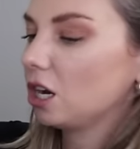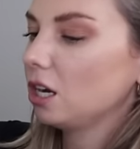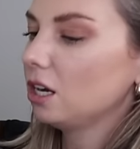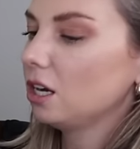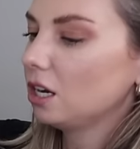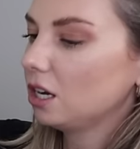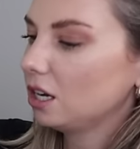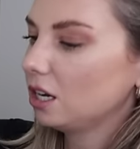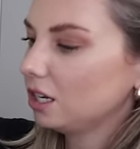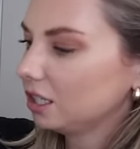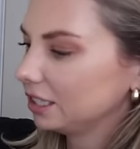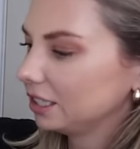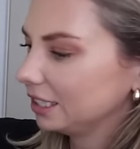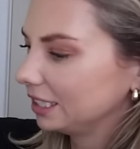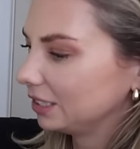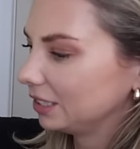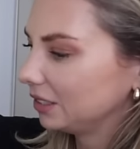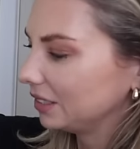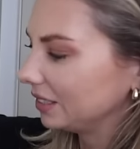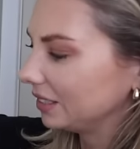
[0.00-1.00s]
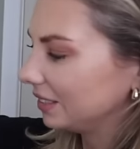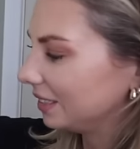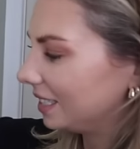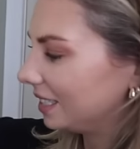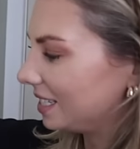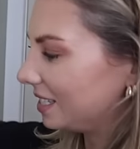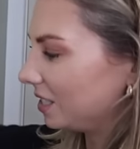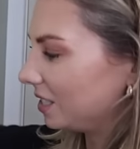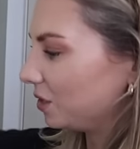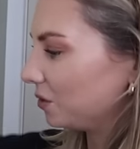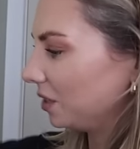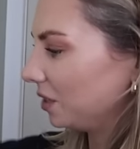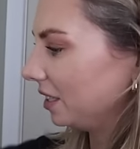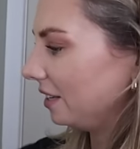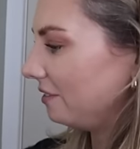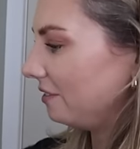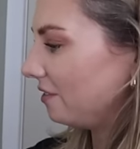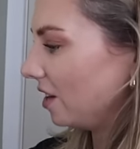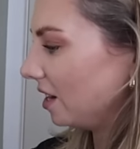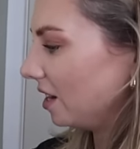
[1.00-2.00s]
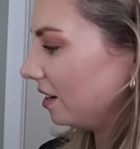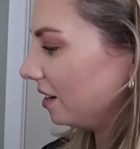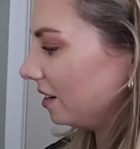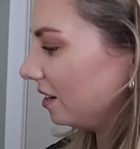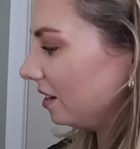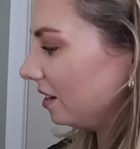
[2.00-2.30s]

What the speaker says: Ooh, this is really fun.